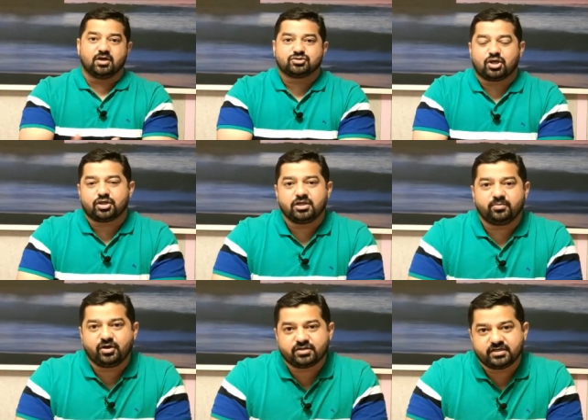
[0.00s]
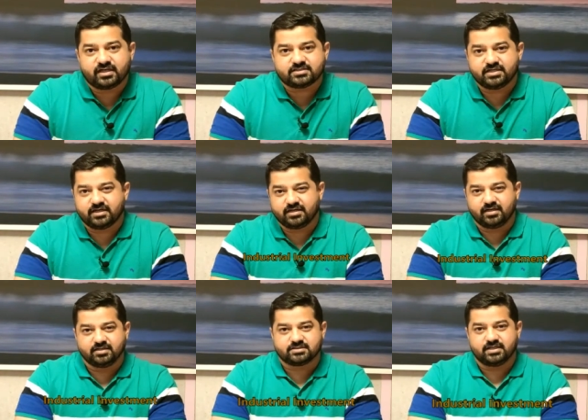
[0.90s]
Now, talking about industrial
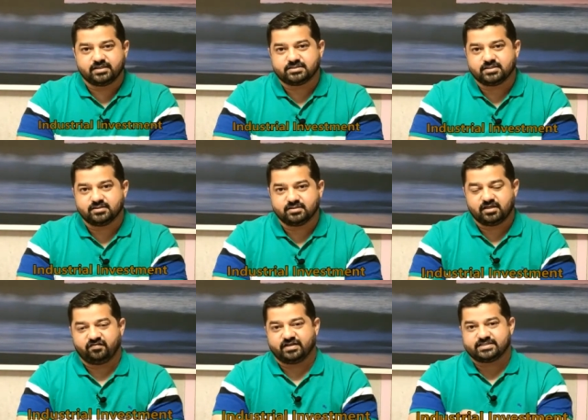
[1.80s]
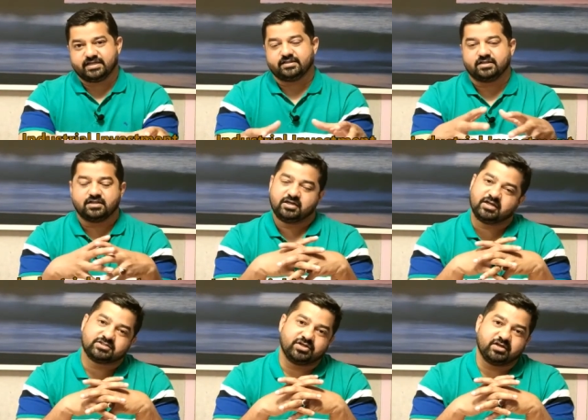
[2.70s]
real estate, investing in an
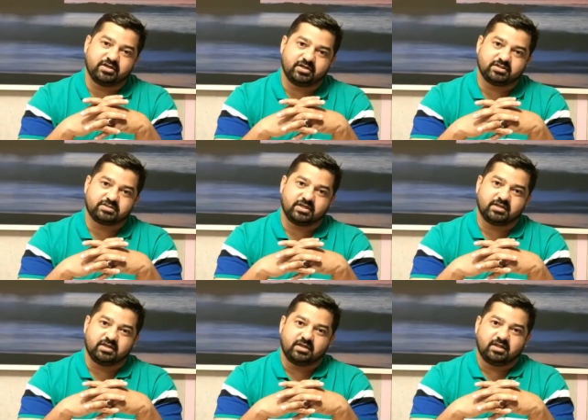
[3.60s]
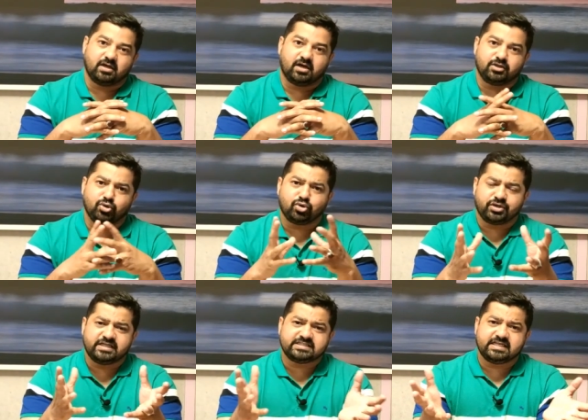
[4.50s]
industrial real estate, you could
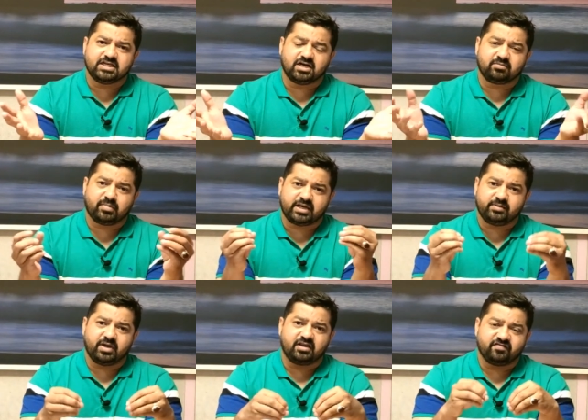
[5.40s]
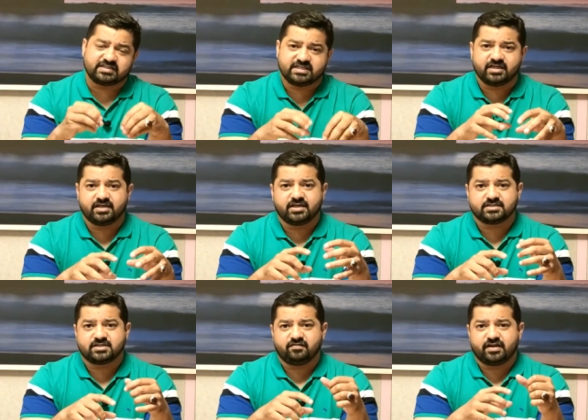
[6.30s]
easily earn money by investing in
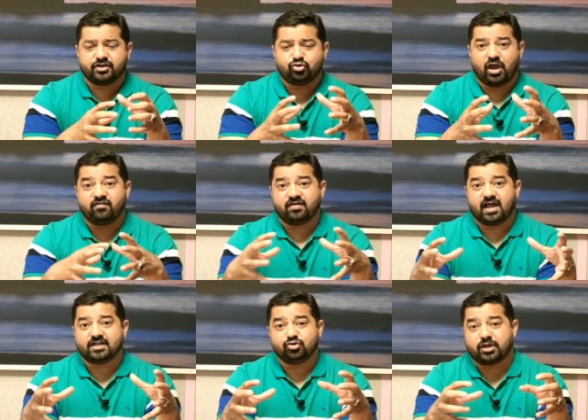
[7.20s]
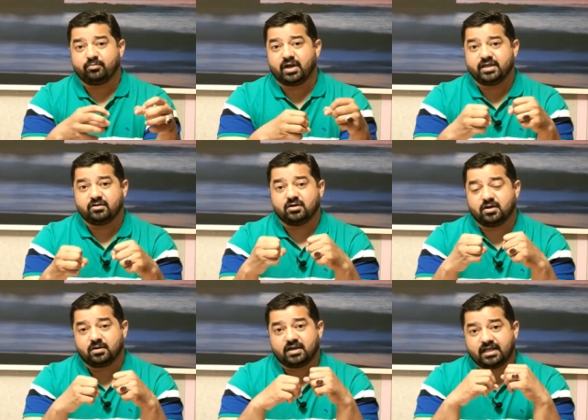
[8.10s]
industrial, wherein you have land. You can buy
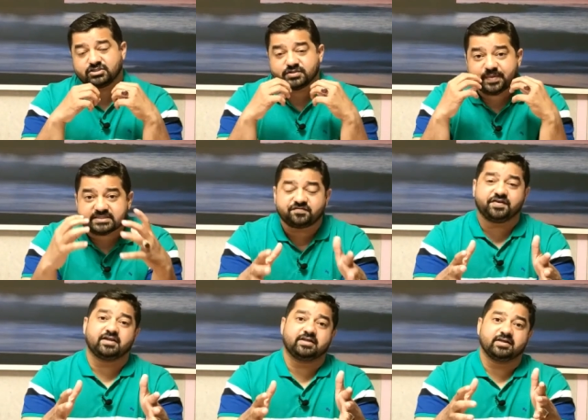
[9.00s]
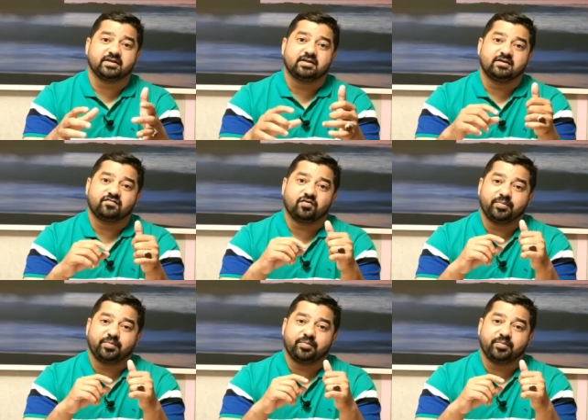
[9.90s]
land specifically for